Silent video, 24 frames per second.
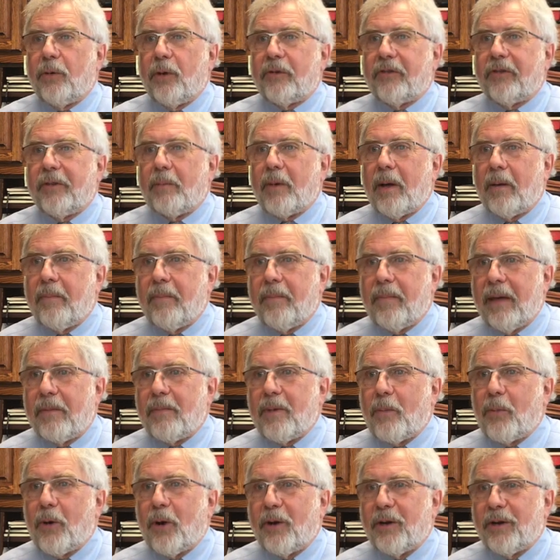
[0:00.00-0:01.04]
funerals
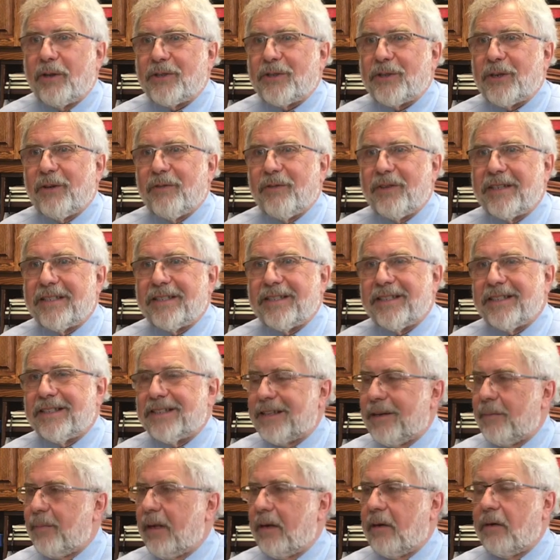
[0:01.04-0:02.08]
and memorial
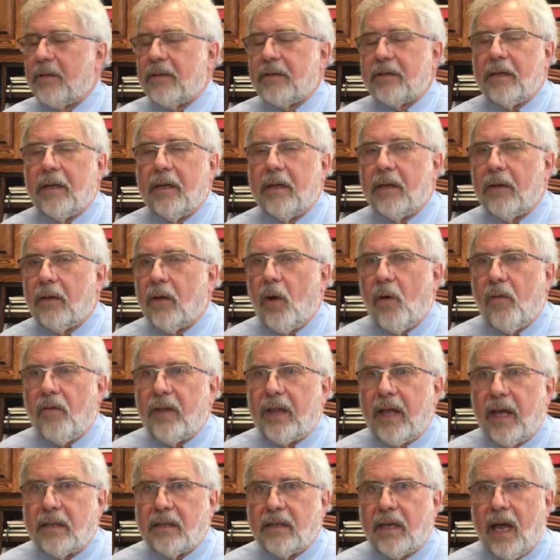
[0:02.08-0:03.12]
services, committals
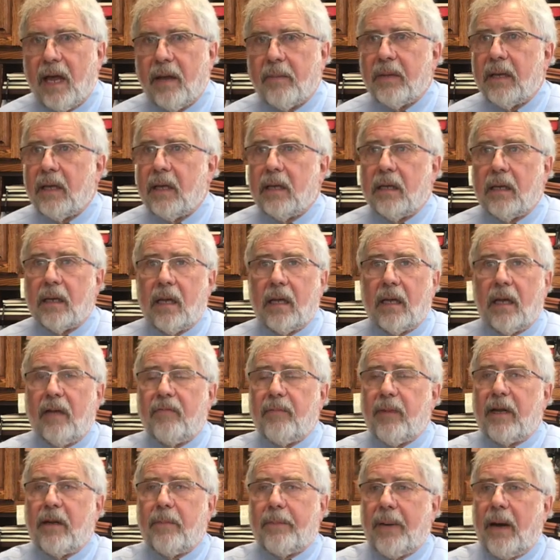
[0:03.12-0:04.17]
over that time.
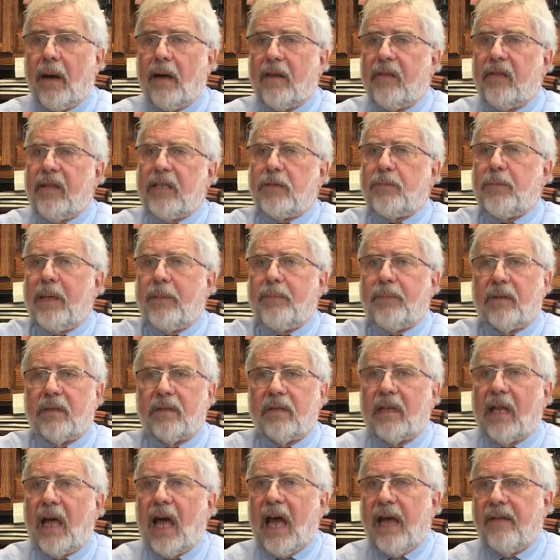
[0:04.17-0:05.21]
I've been a part of these
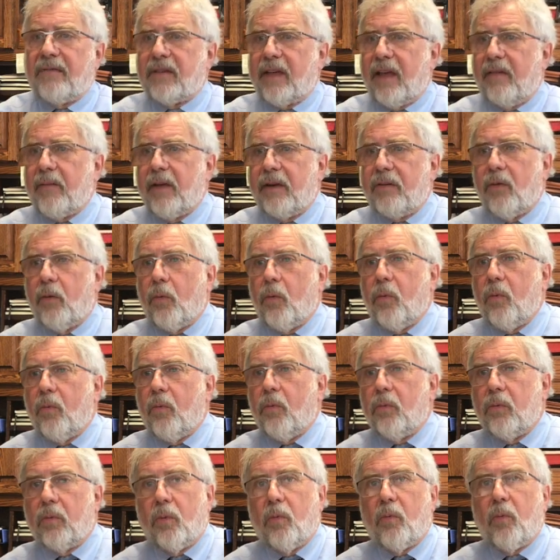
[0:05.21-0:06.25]
people's lives. I've been
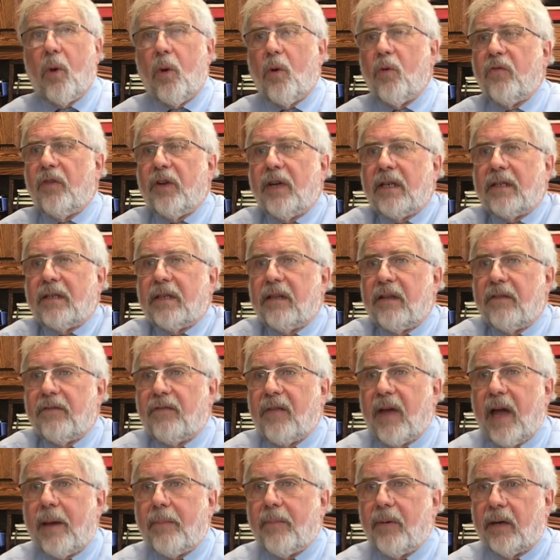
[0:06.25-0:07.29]
woven
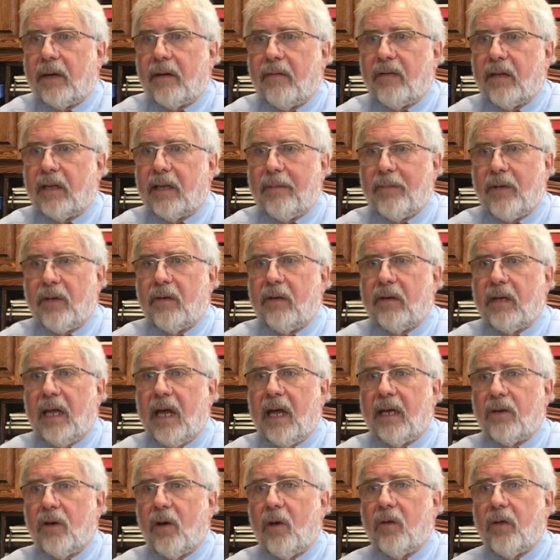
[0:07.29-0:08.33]
into the fabric of the
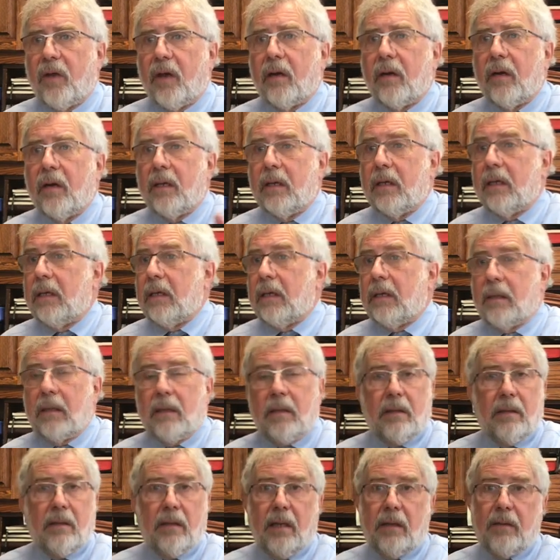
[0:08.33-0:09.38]
community. I know they're
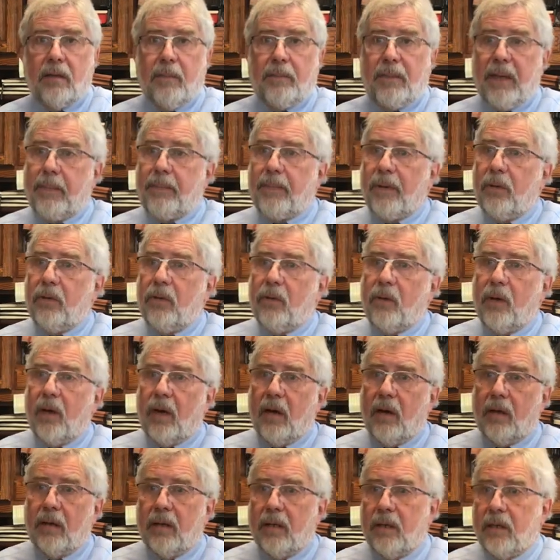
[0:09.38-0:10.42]
the people
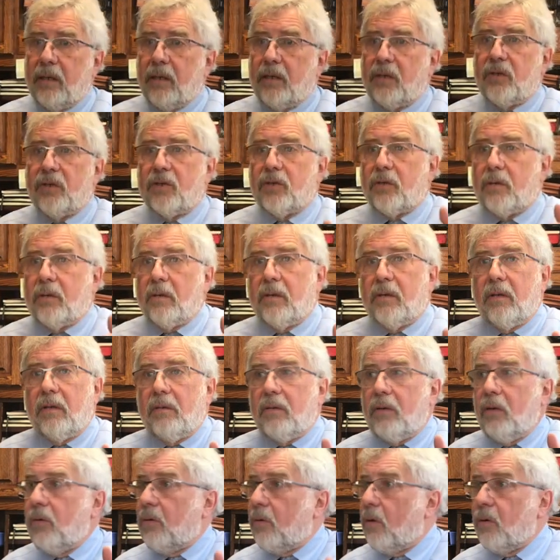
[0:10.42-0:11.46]

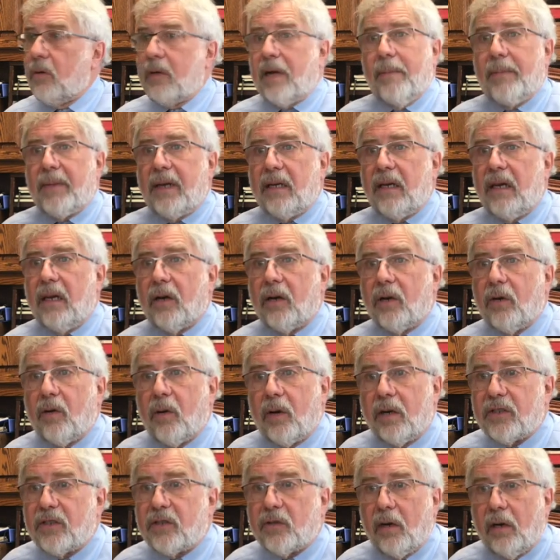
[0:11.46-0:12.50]
who come in
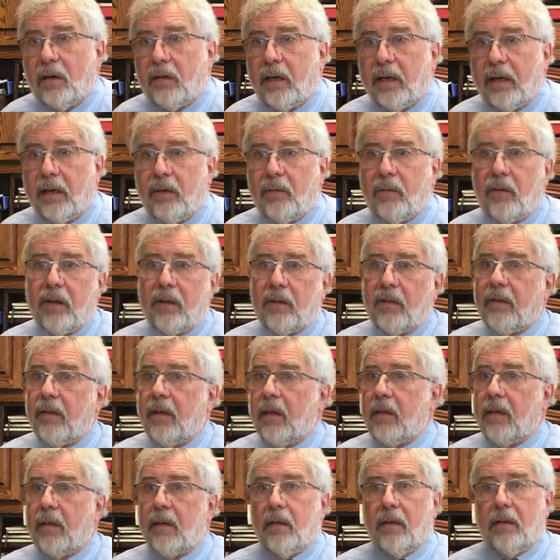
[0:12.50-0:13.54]
here who are struggling
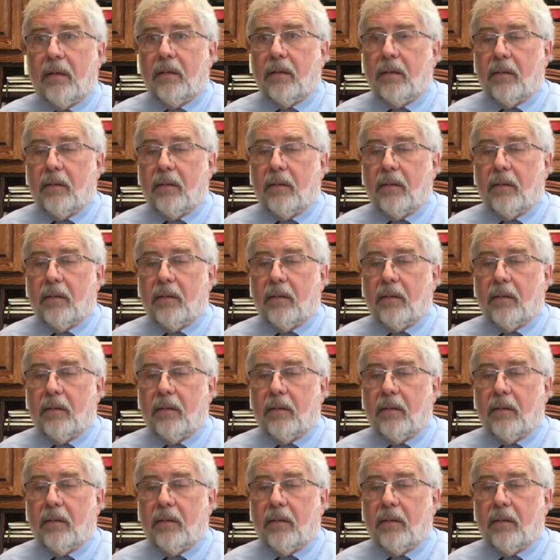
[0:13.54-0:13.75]
with